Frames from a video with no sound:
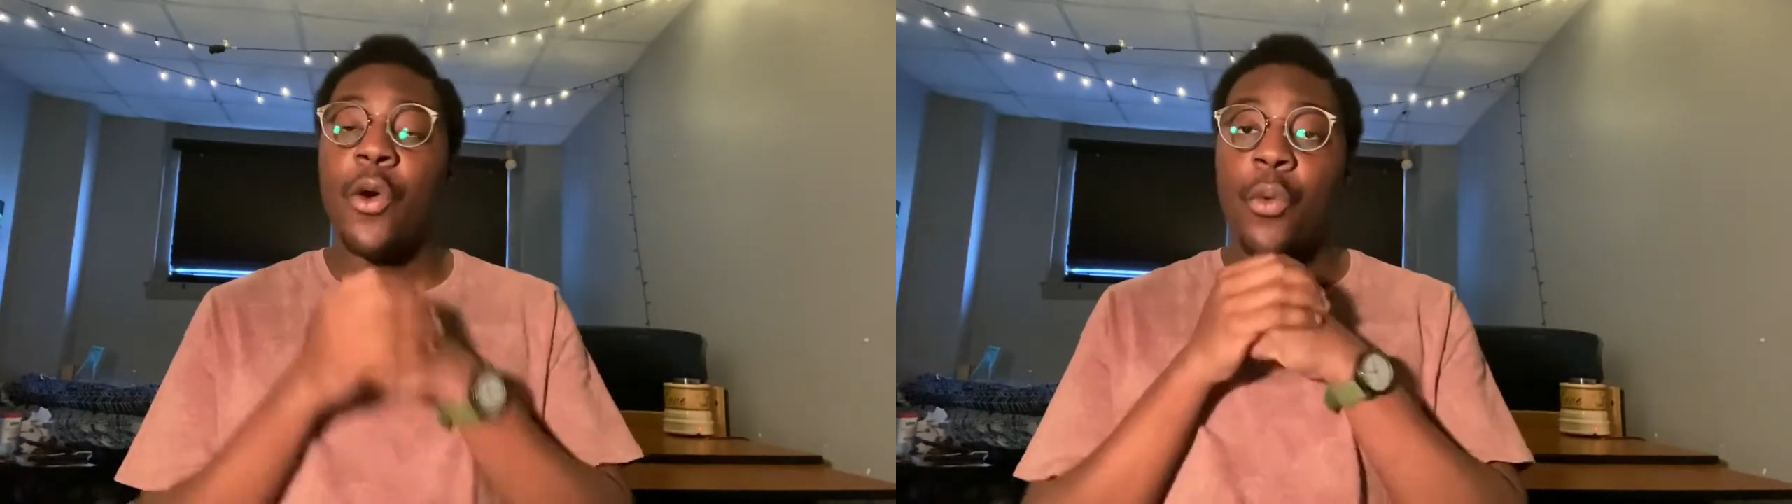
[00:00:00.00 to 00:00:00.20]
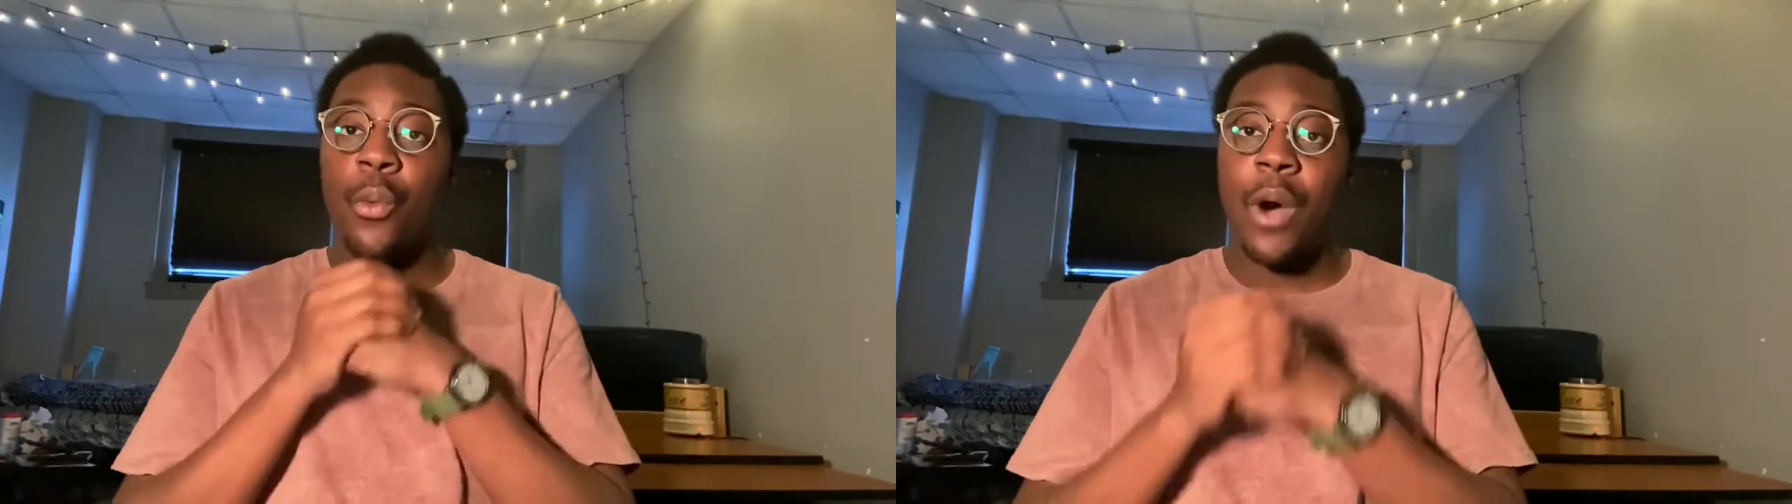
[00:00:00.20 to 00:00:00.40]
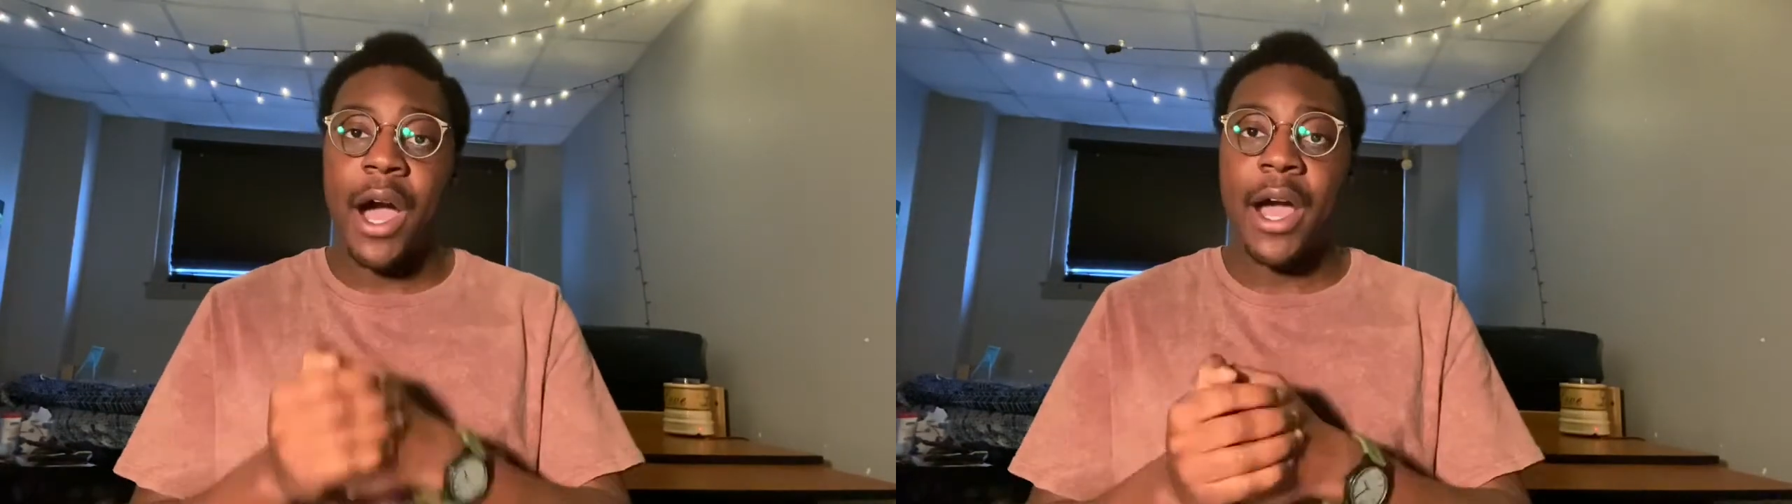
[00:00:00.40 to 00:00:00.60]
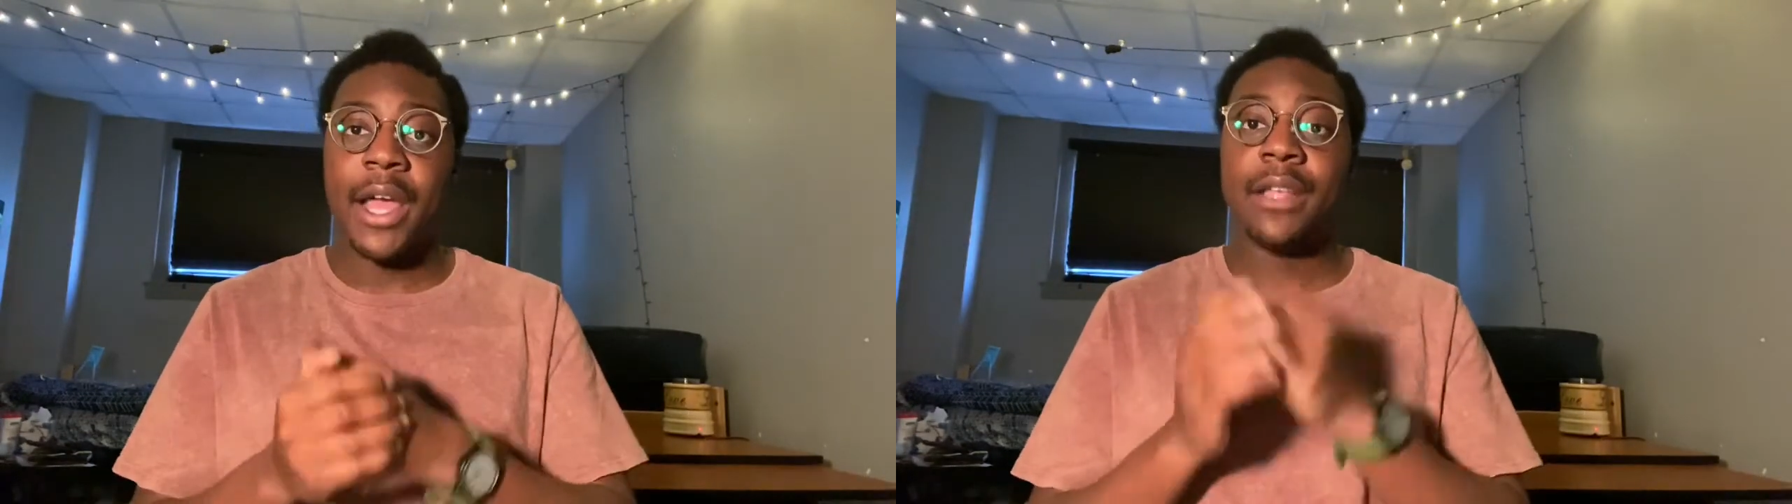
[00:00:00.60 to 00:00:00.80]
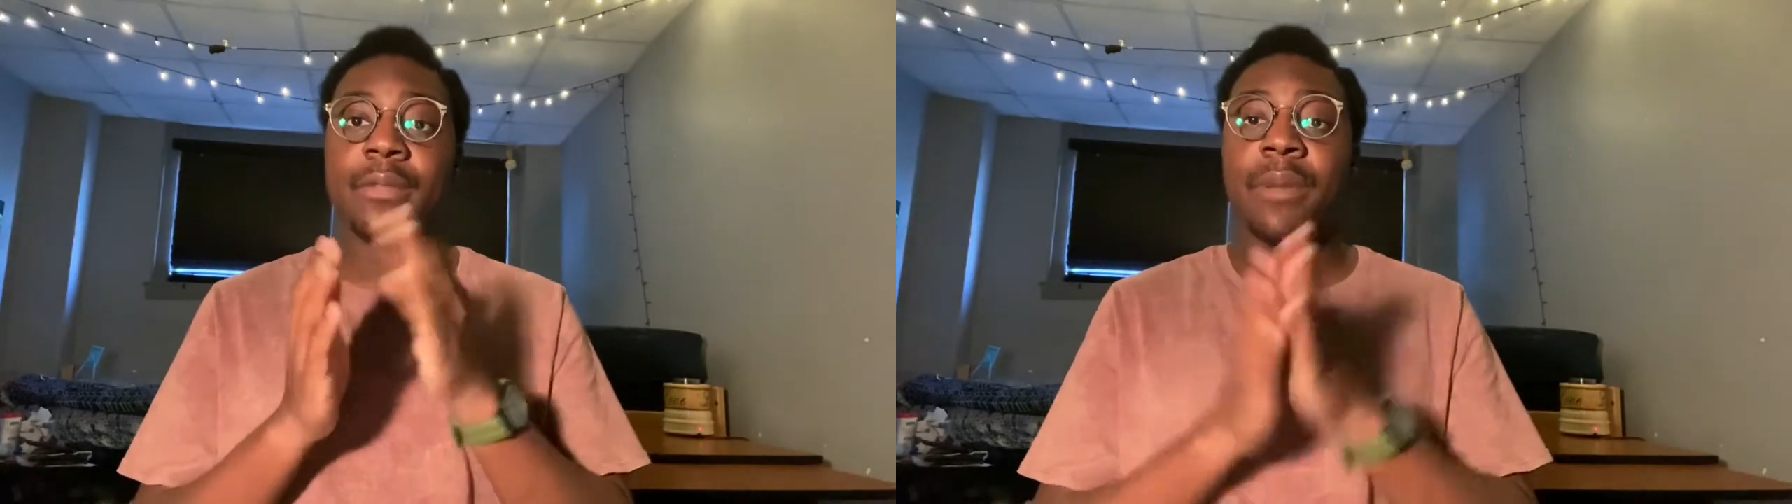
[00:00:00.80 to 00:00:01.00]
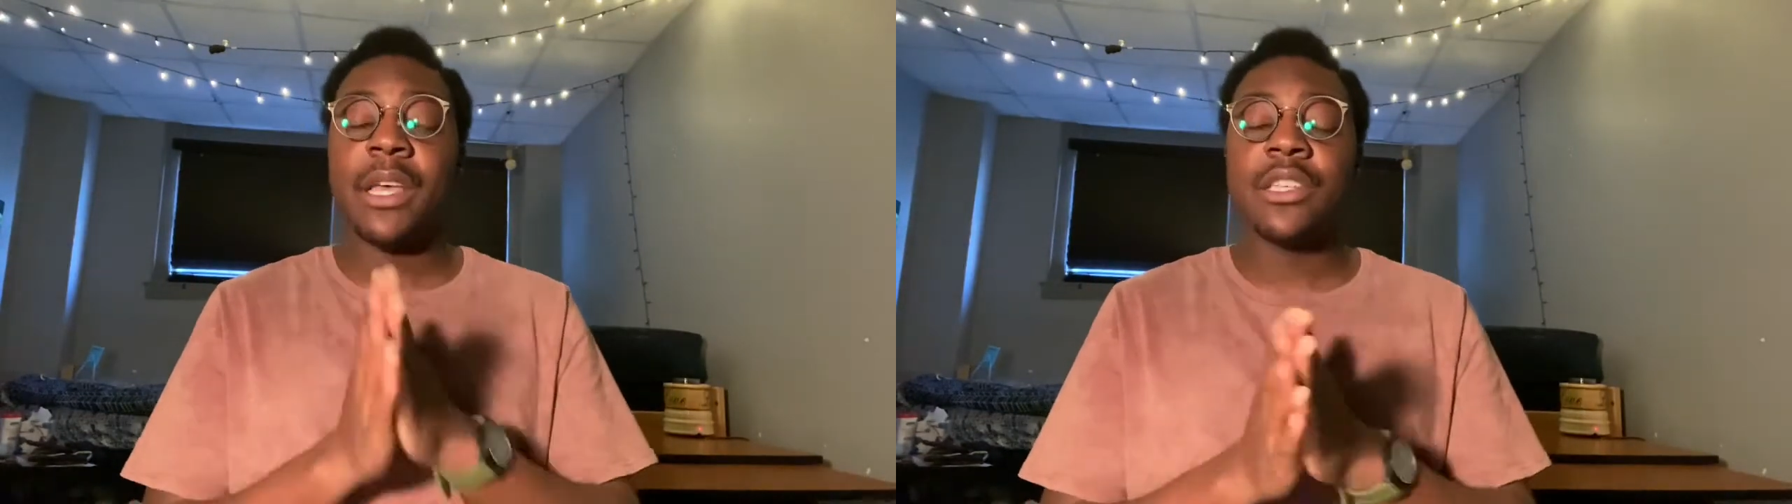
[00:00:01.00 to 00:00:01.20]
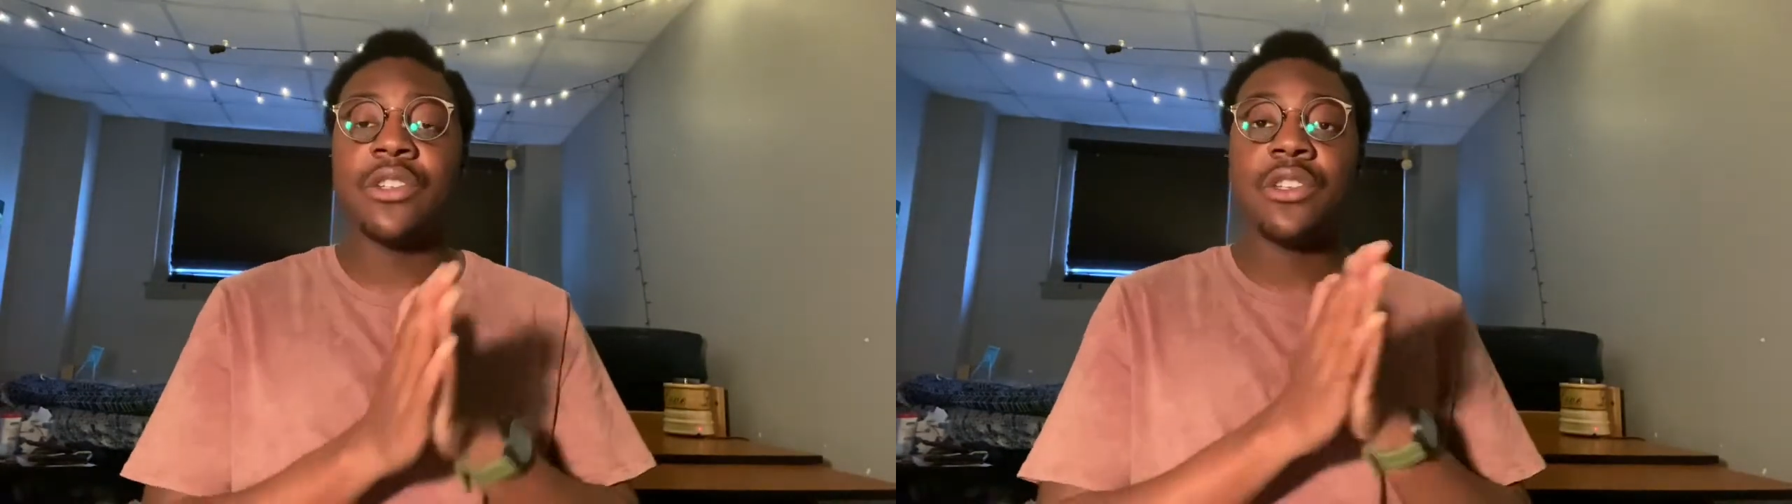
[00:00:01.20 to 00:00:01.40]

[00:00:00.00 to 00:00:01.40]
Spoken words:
Why? Make sure